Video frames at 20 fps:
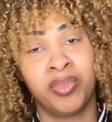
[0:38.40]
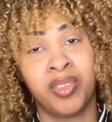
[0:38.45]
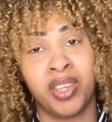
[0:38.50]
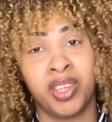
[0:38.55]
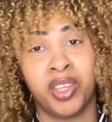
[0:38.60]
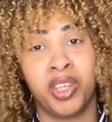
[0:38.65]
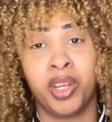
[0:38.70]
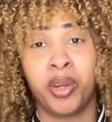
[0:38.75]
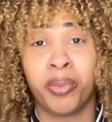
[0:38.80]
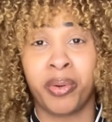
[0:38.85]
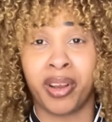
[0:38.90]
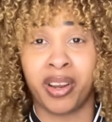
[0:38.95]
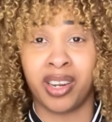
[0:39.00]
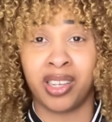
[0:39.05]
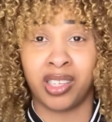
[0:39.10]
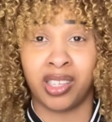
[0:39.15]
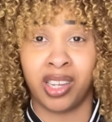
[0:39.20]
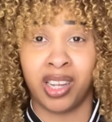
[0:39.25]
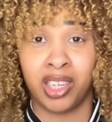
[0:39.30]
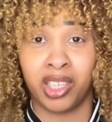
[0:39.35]
you can wear it
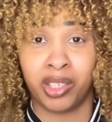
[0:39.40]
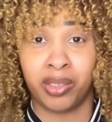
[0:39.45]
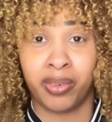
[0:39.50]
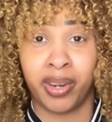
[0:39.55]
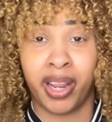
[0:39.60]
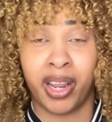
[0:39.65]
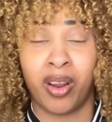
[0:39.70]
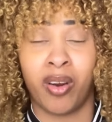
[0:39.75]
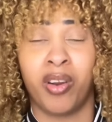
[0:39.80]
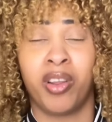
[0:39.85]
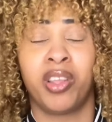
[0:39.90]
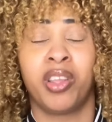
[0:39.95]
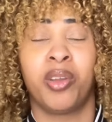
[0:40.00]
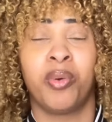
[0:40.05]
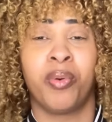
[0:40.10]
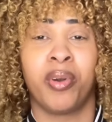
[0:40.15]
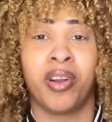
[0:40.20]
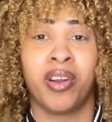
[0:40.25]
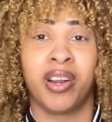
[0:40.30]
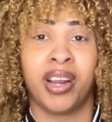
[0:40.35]
as lingerie or you can
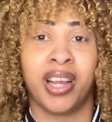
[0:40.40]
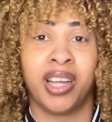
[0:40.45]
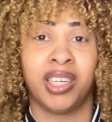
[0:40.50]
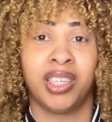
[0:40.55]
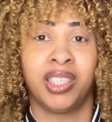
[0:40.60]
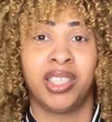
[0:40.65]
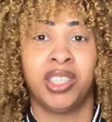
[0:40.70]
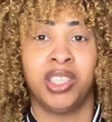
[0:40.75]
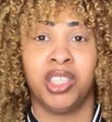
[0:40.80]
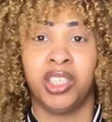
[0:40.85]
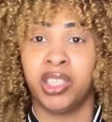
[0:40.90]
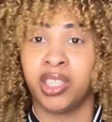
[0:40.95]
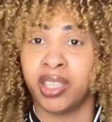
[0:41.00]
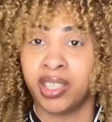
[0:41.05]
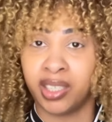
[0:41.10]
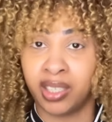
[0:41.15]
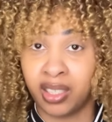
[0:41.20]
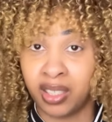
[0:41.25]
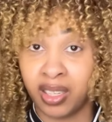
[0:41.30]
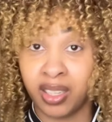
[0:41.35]
wear it as
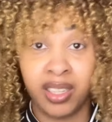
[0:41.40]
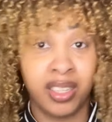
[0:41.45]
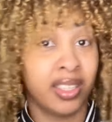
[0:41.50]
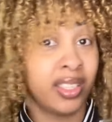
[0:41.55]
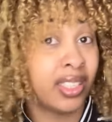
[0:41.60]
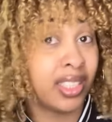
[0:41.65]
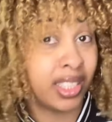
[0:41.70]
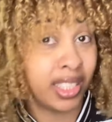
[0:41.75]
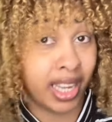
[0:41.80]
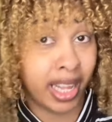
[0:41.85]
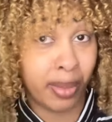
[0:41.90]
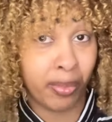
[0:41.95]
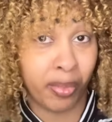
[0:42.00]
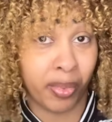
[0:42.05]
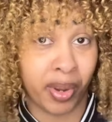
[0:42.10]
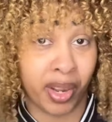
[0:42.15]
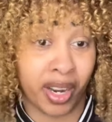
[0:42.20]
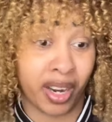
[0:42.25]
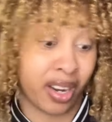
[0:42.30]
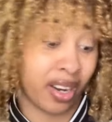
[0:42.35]
just
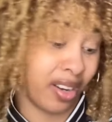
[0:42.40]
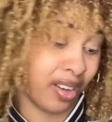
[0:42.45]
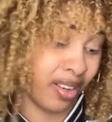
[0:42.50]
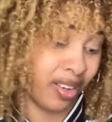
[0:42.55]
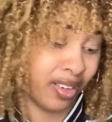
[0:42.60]
sleepwear.